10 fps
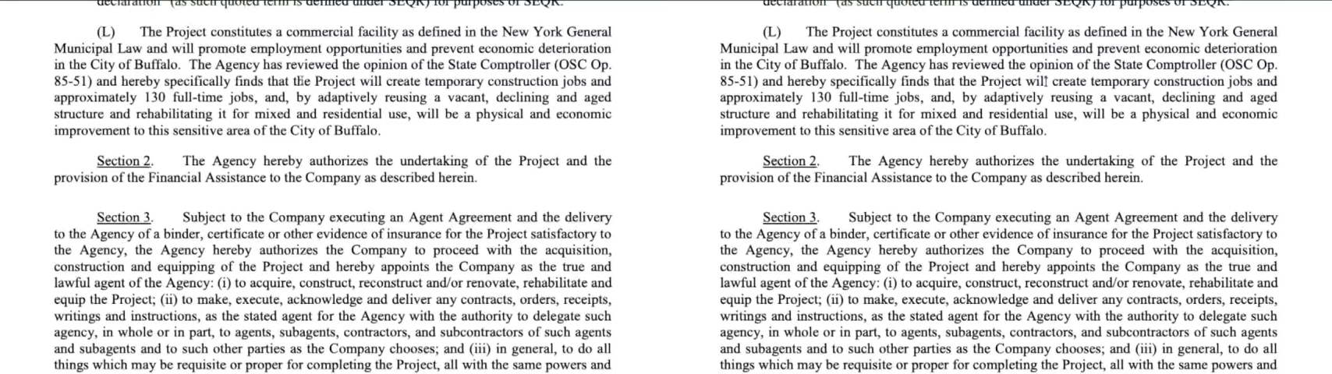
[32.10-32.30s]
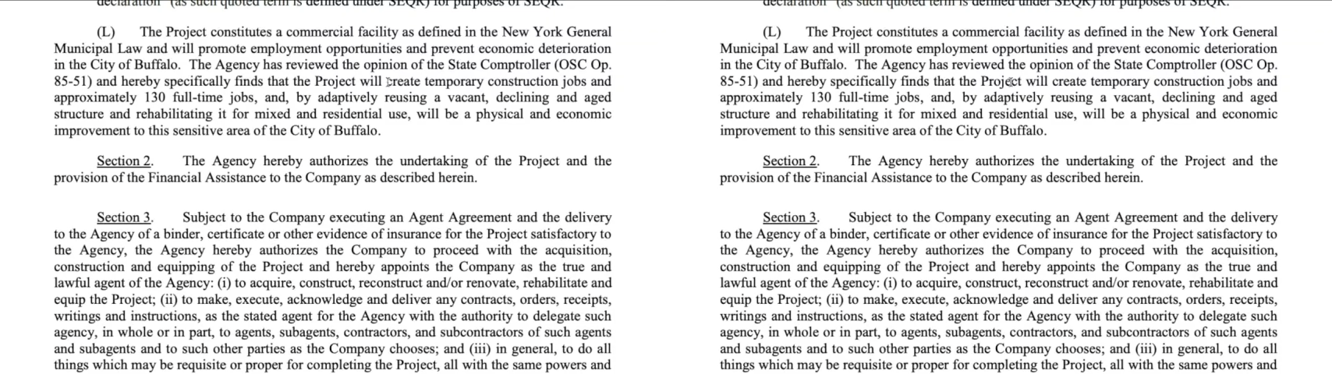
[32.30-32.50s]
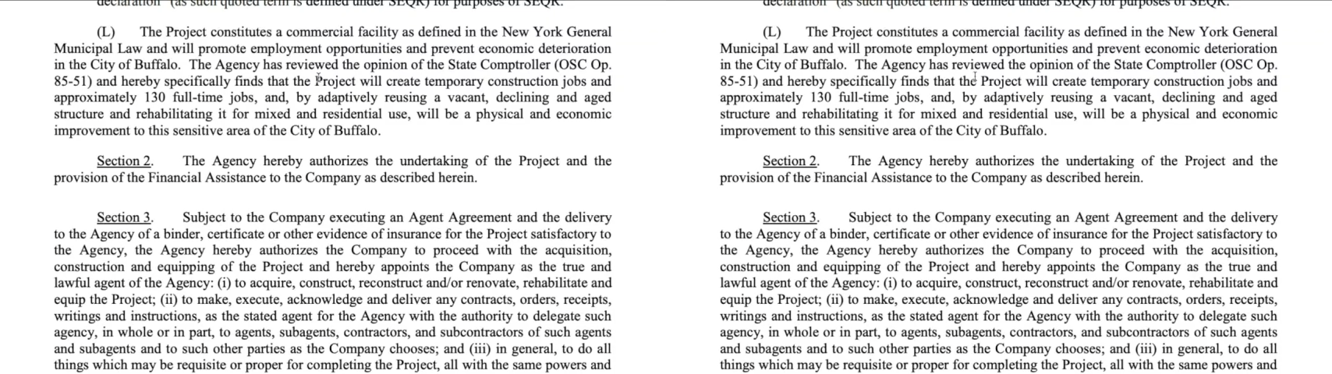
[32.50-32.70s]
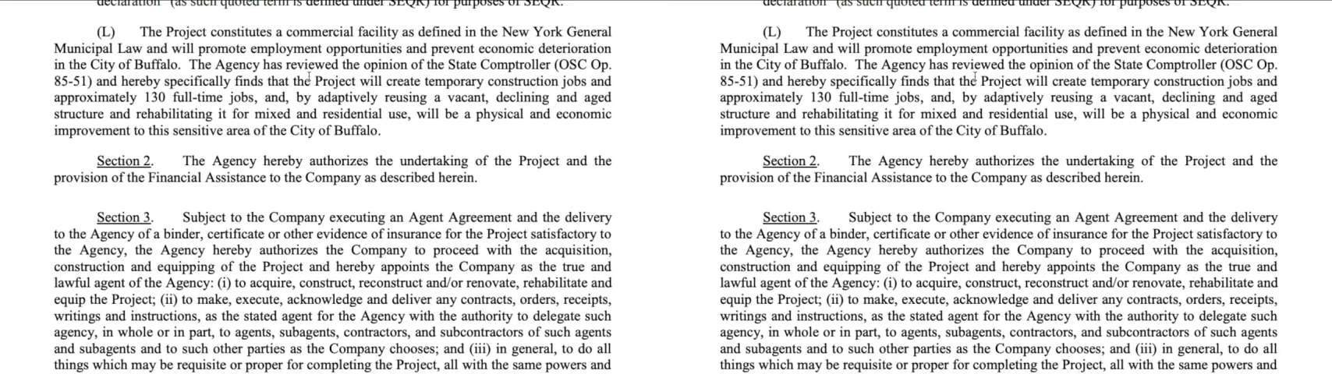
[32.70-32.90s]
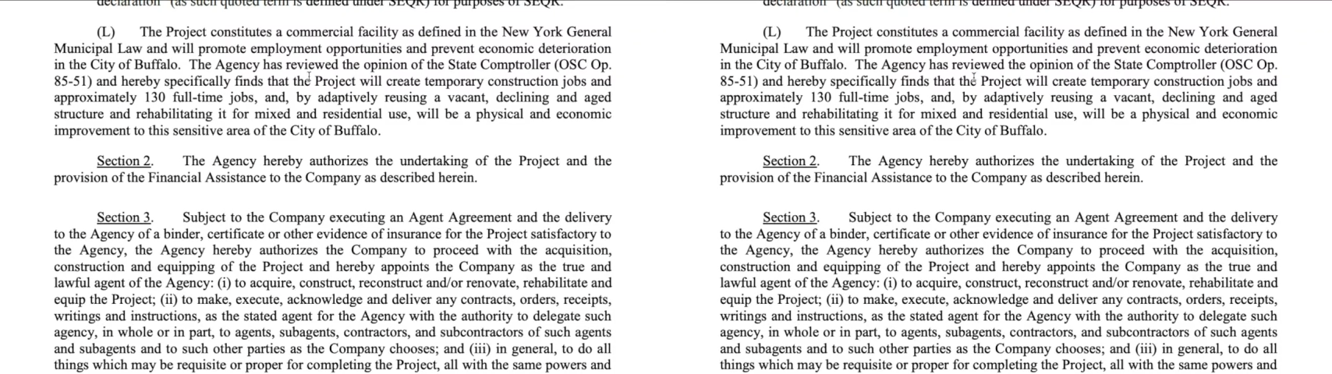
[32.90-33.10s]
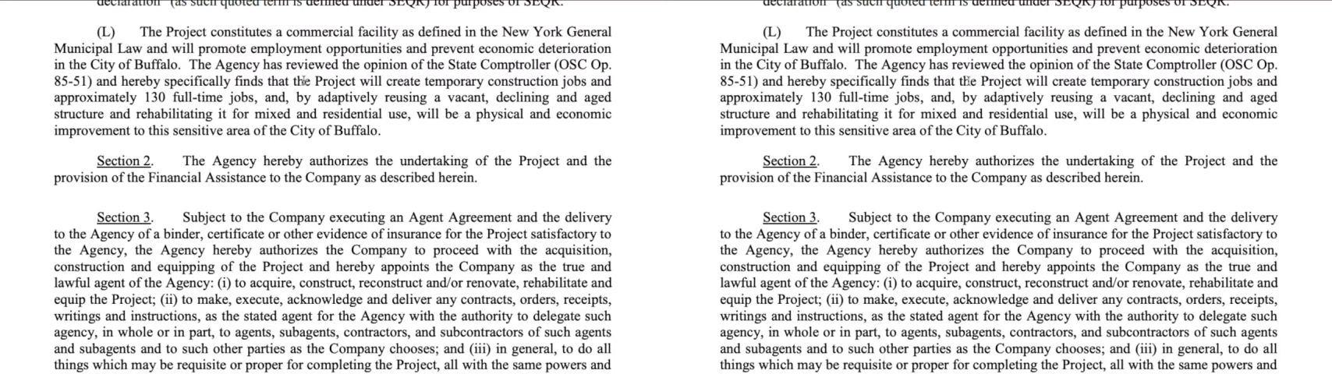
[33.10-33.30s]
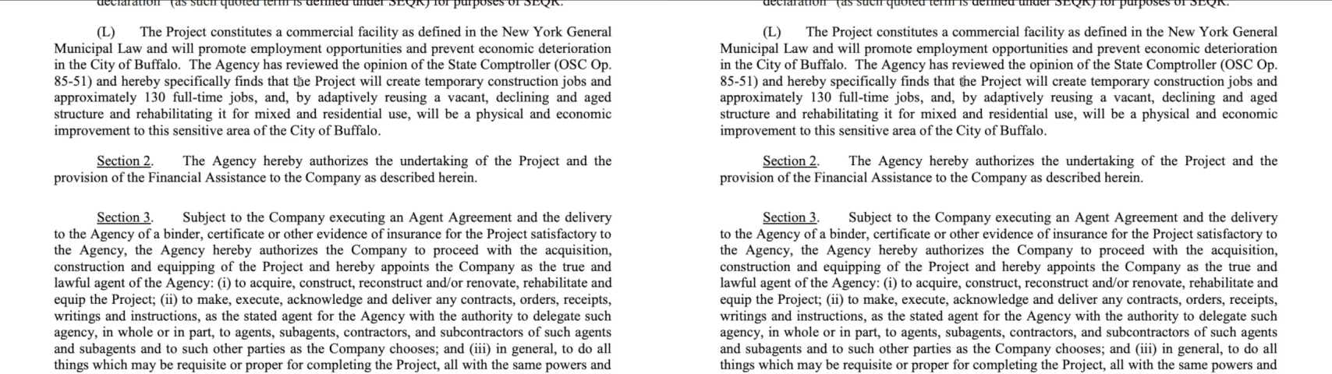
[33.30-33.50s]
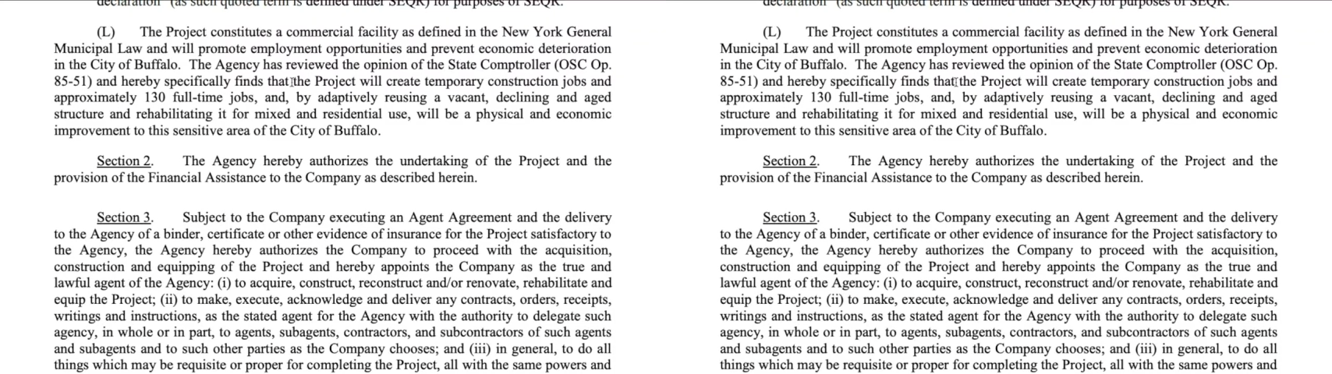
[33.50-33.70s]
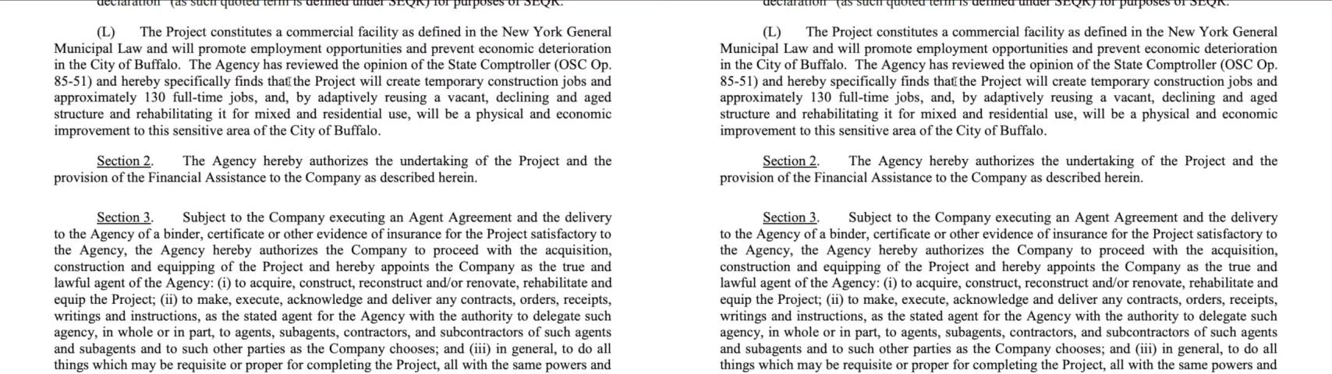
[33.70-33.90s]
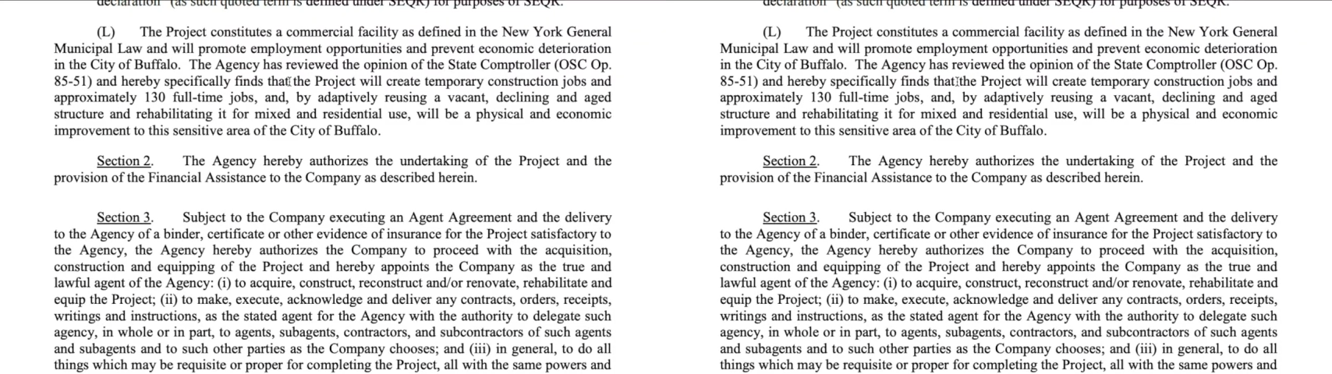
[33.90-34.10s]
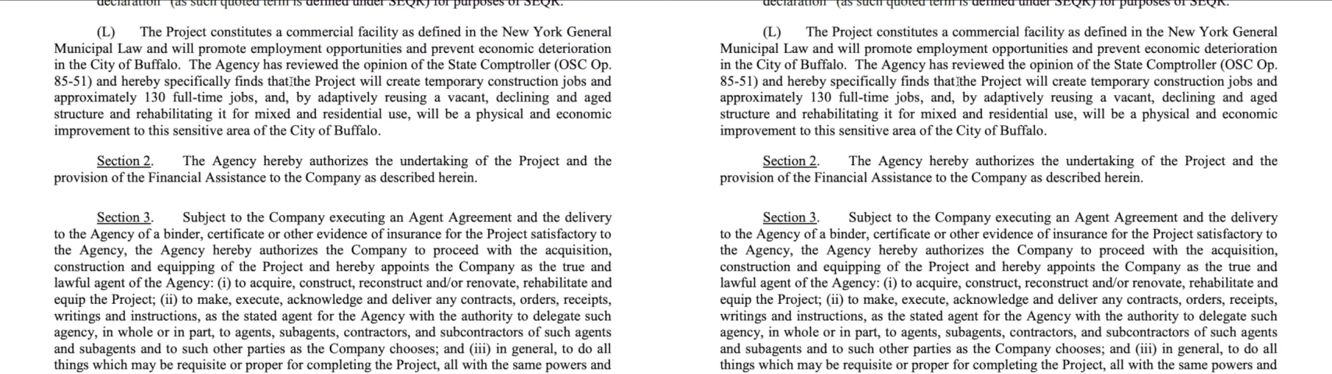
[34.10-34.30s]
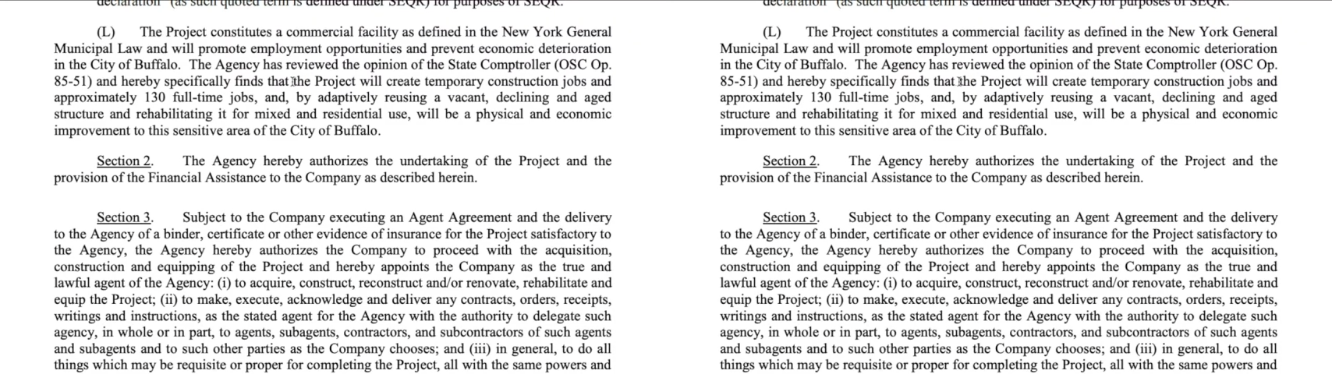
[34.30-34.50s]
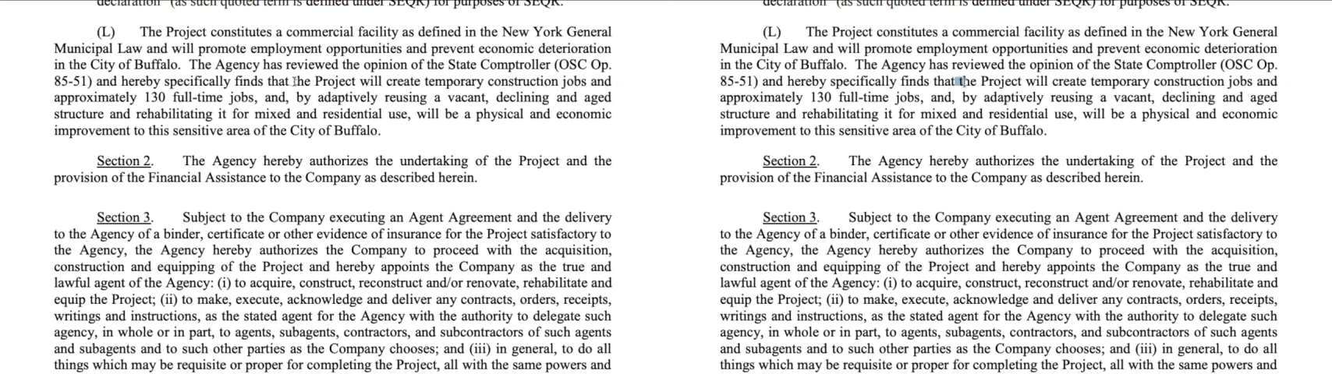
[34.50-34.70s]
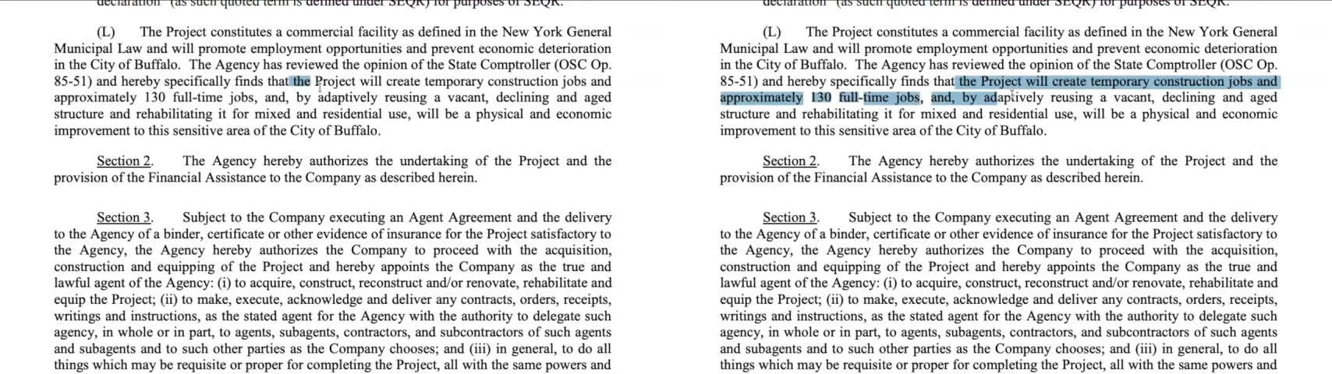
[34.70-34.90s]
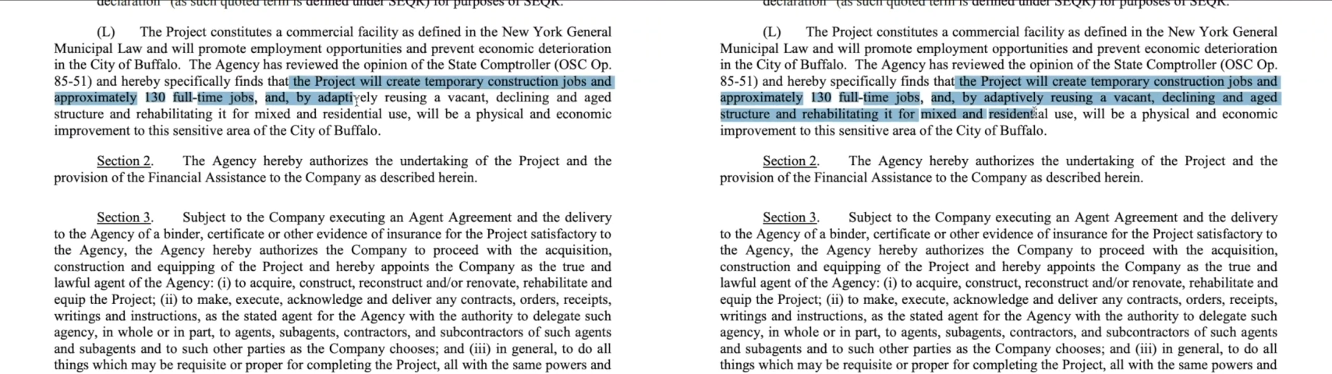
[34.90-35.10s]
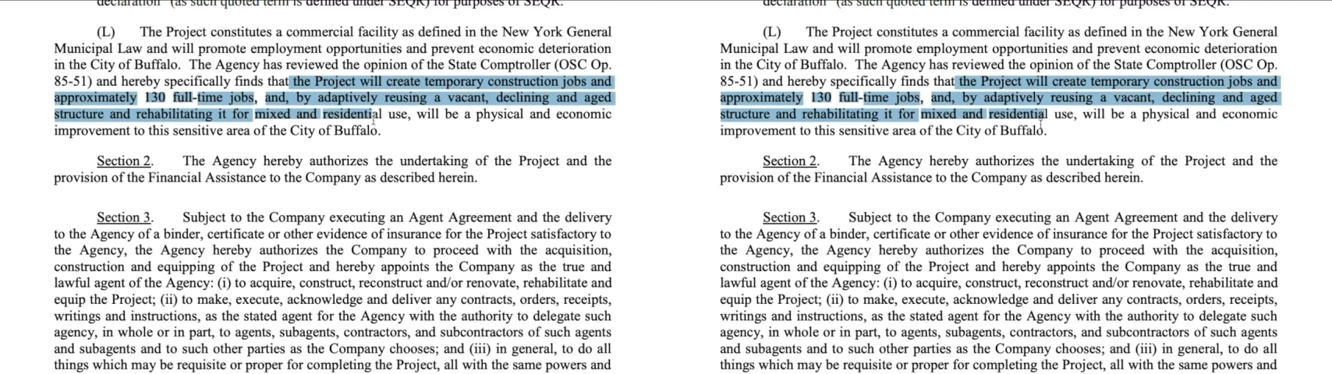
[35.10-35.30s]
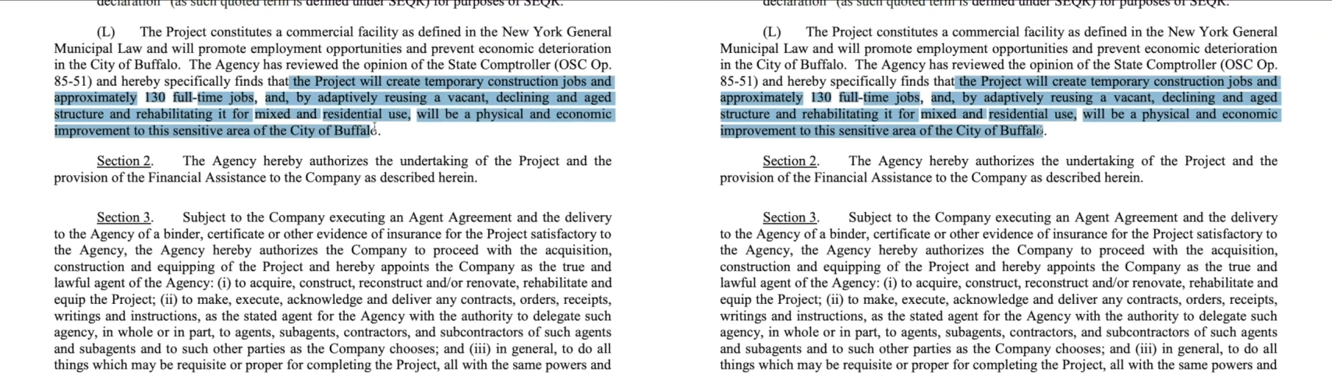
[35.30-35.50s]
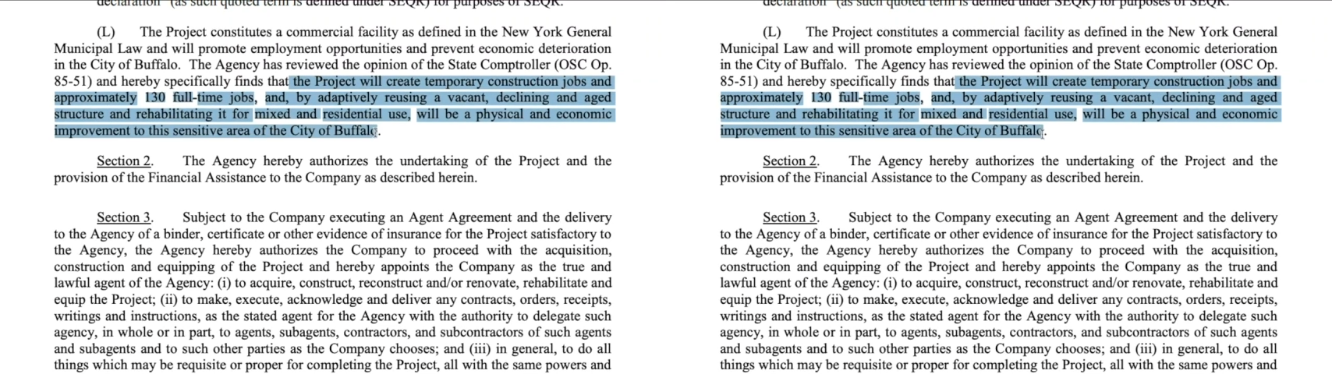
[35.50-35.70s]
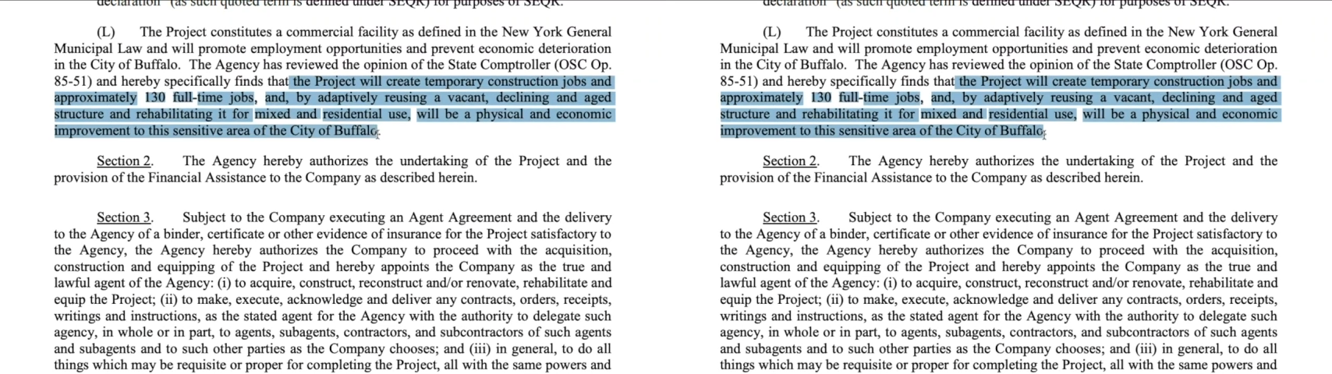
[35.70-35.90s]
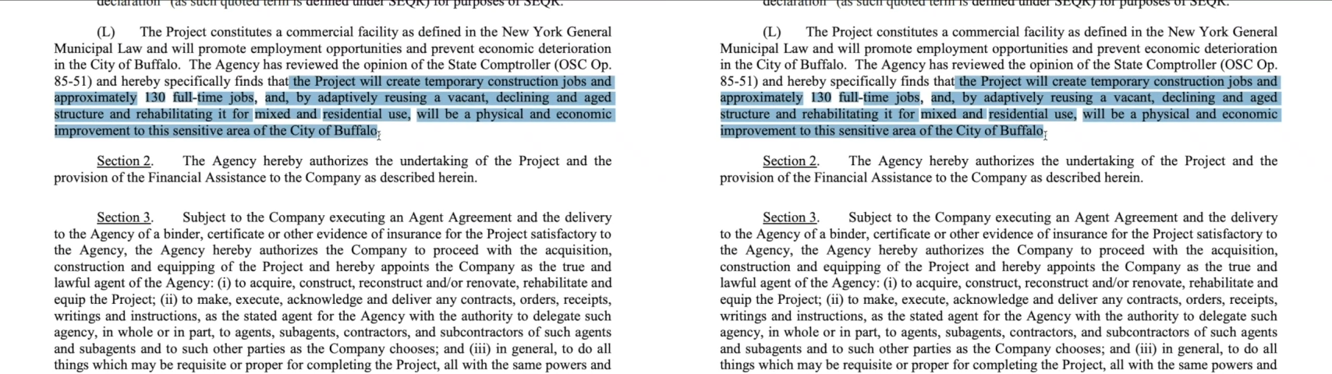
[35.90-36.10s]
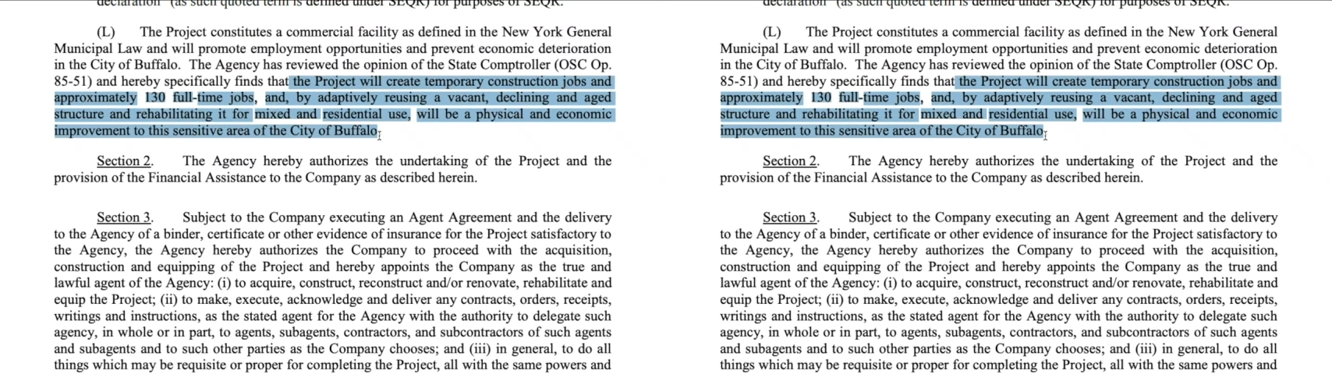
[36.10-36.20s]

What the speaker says: No face is visible, so there are no lips to read.